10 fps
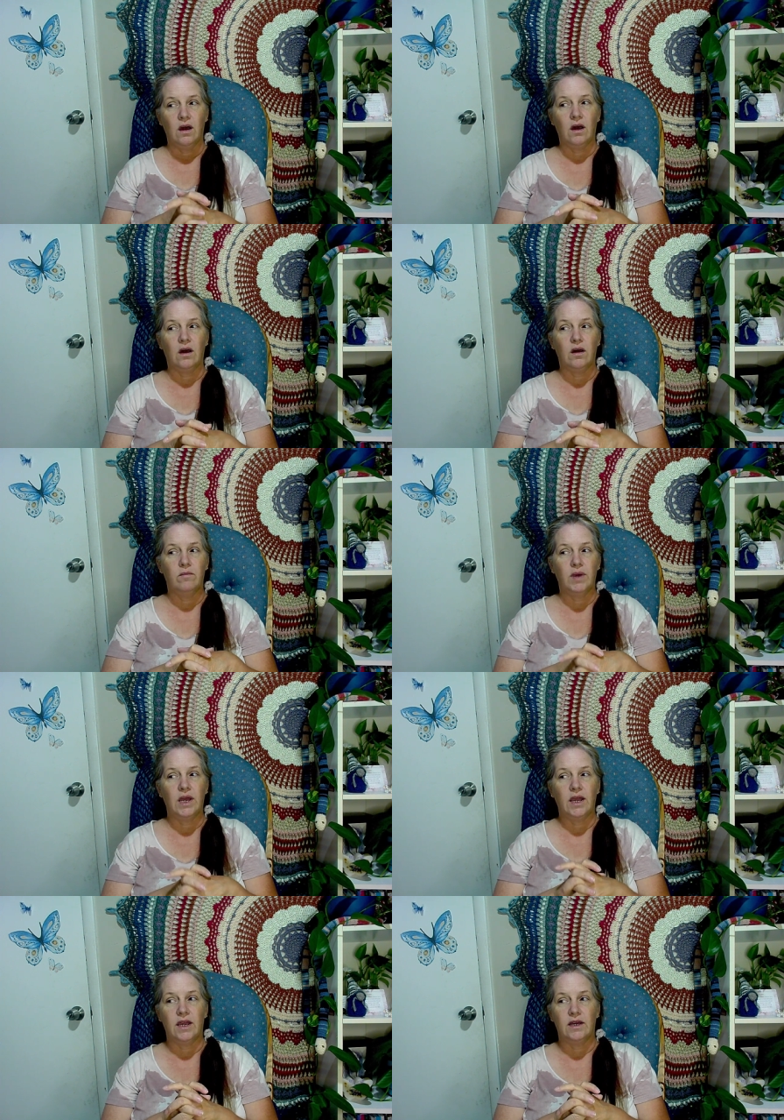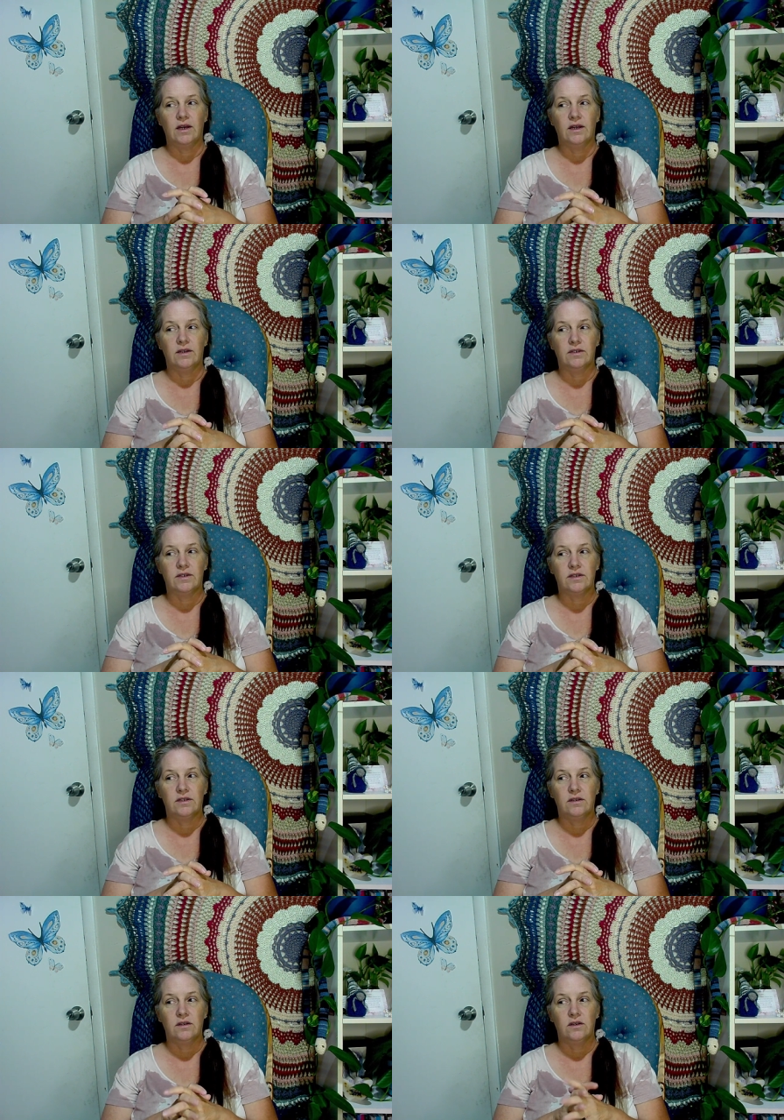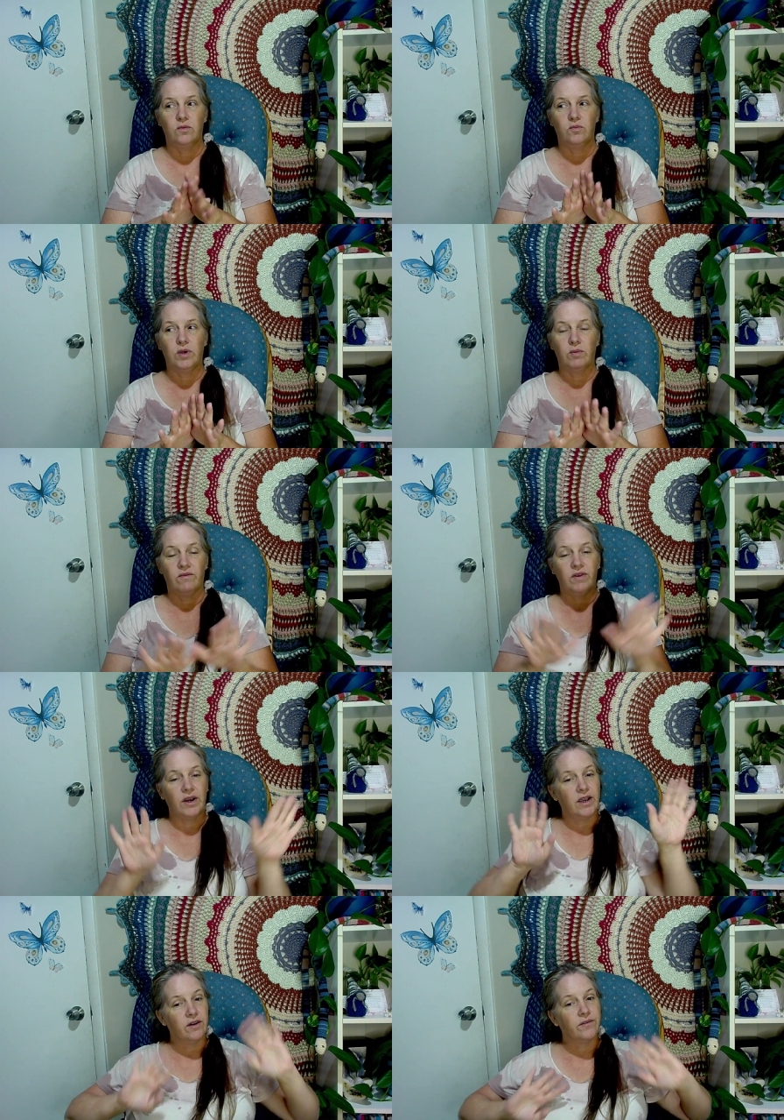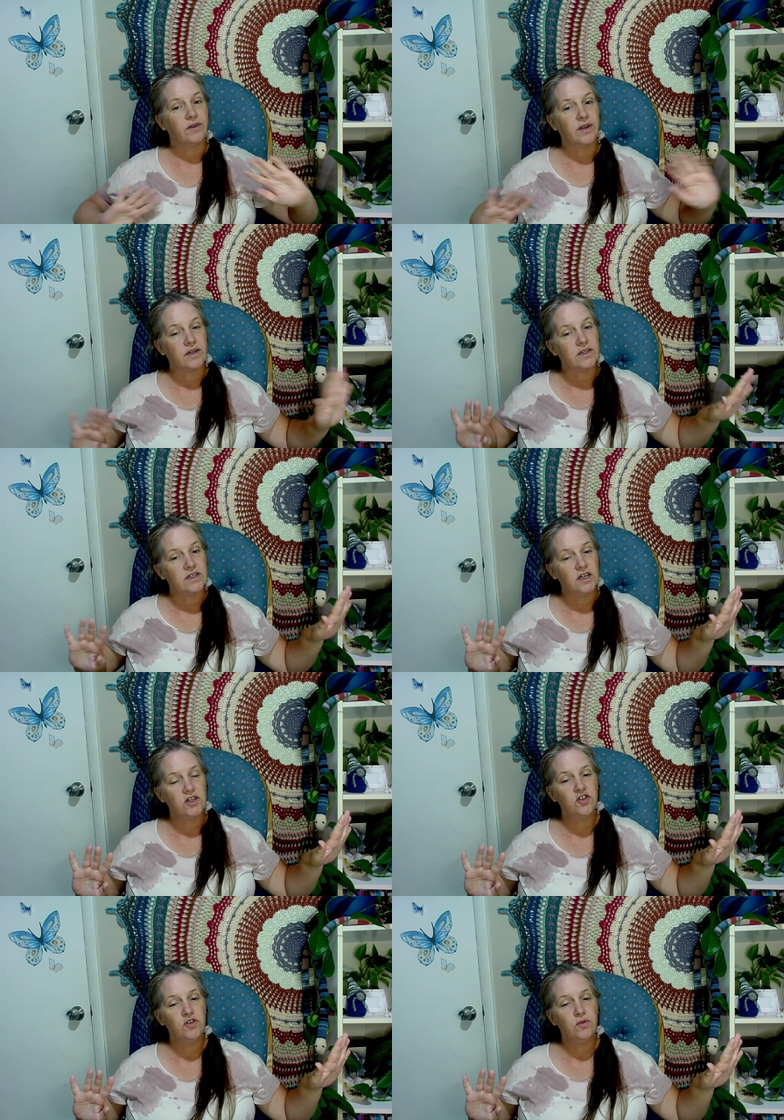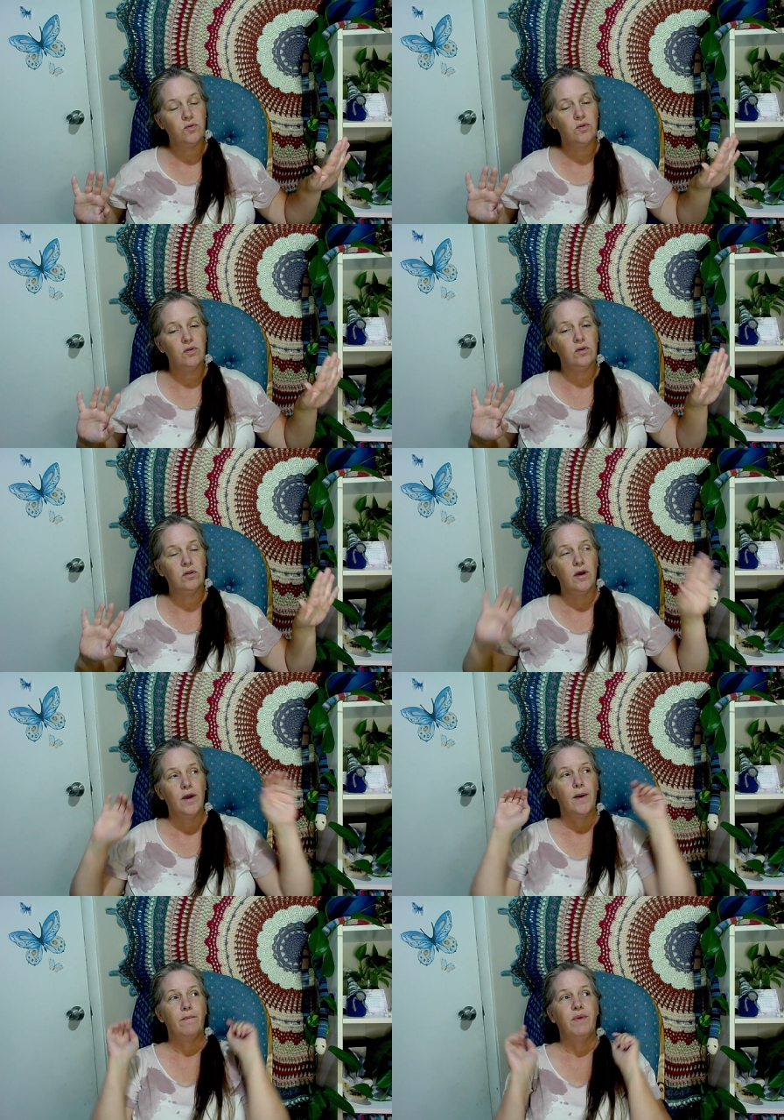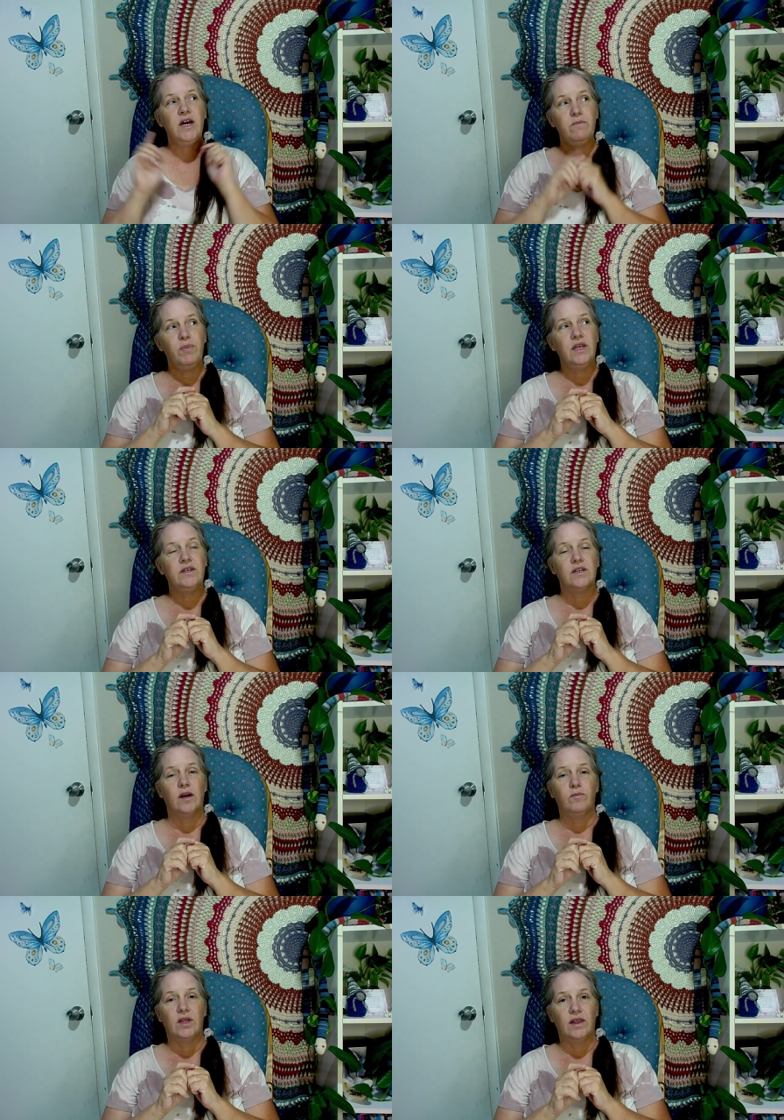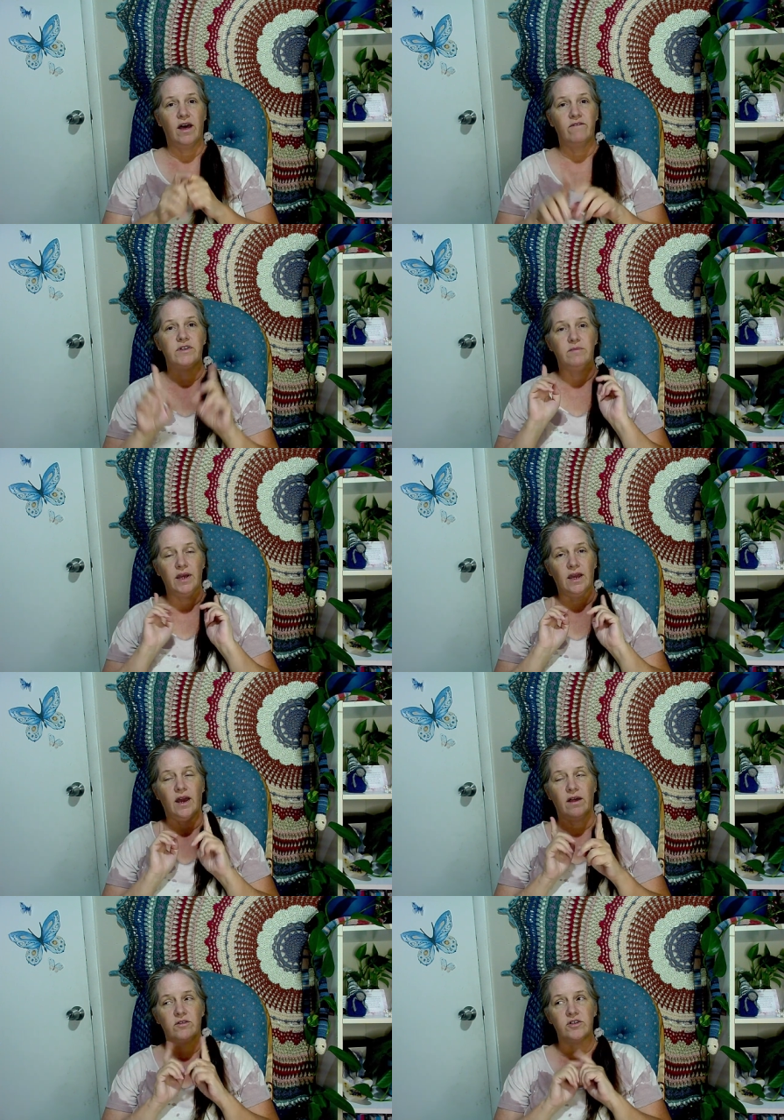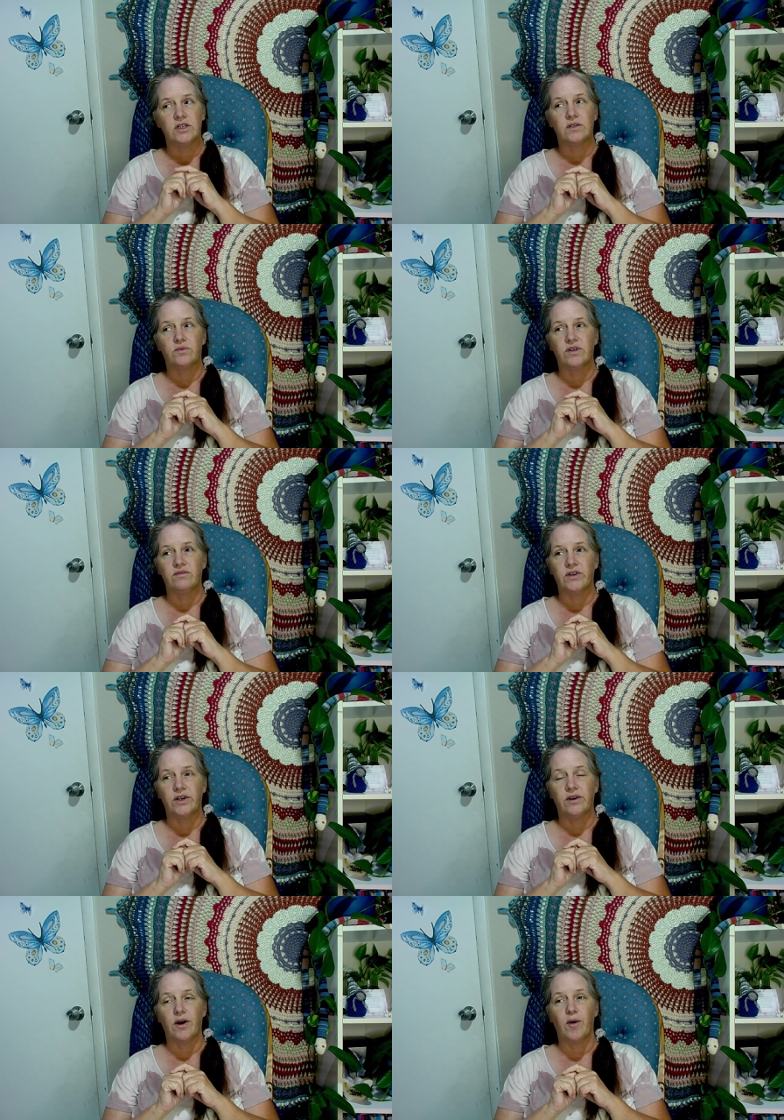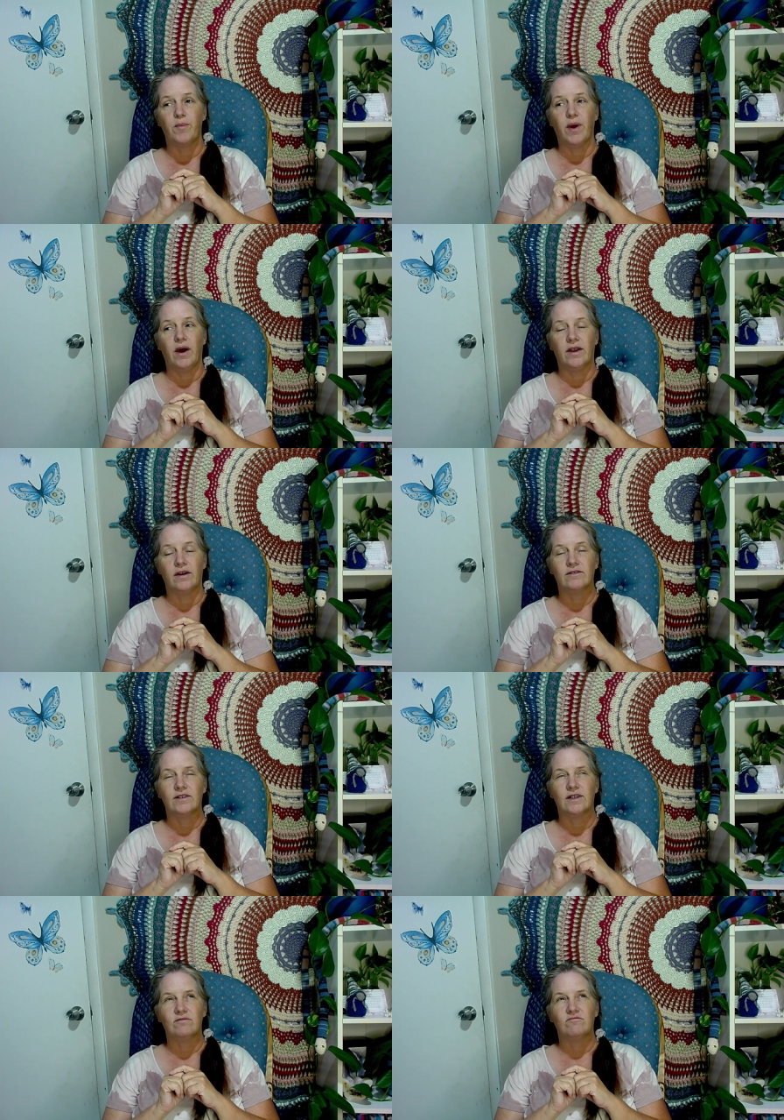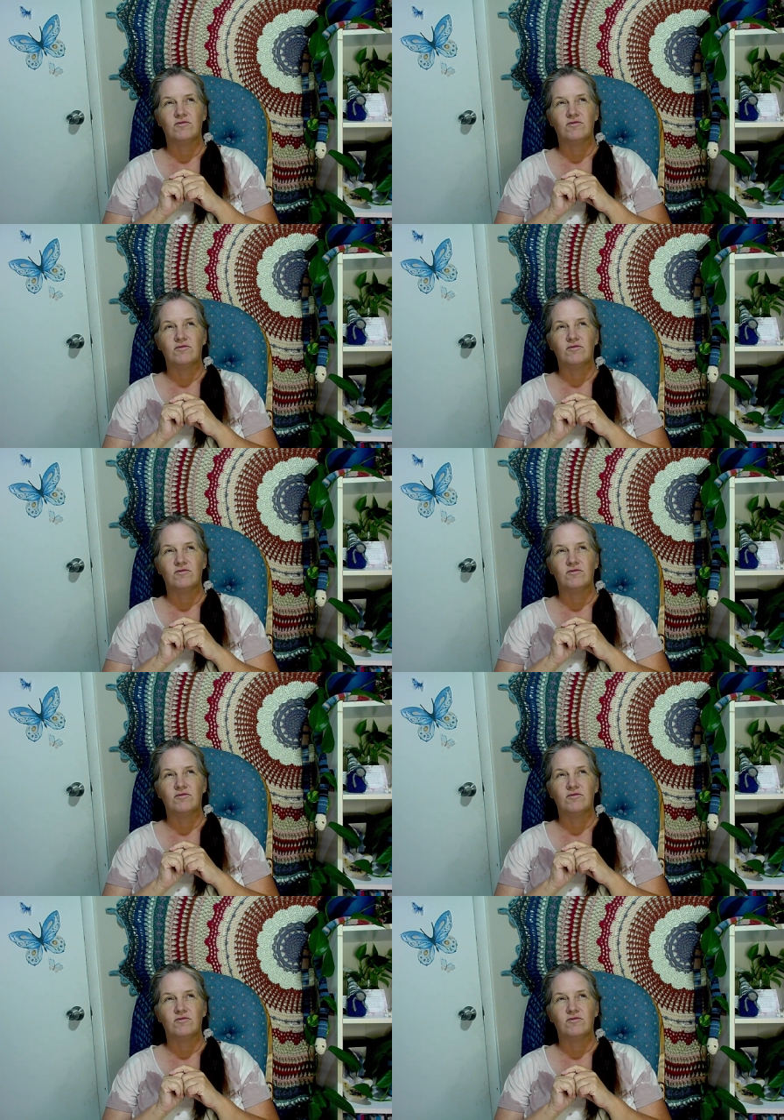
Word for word: um, and we were very careful not to touch the wool. But by the time we left, my allergies were flared up, and I was like,